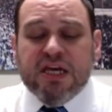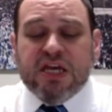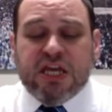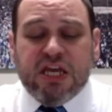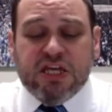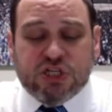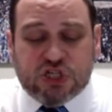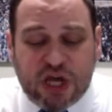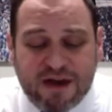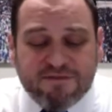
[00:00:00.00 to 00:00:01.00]
Ki
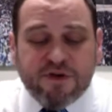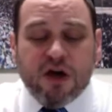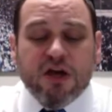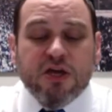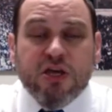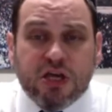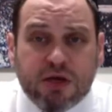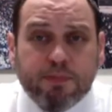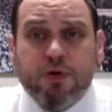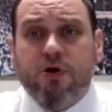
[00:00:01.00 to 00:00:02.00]
sheva
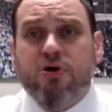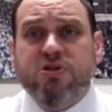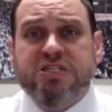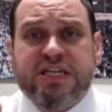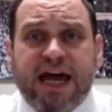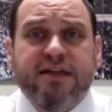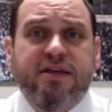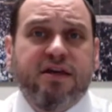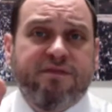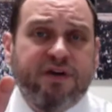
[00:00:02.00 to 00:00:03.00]
yipol
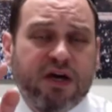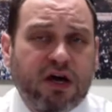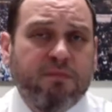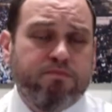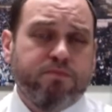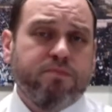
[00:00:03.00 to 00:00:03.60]
tzaddik v'kam.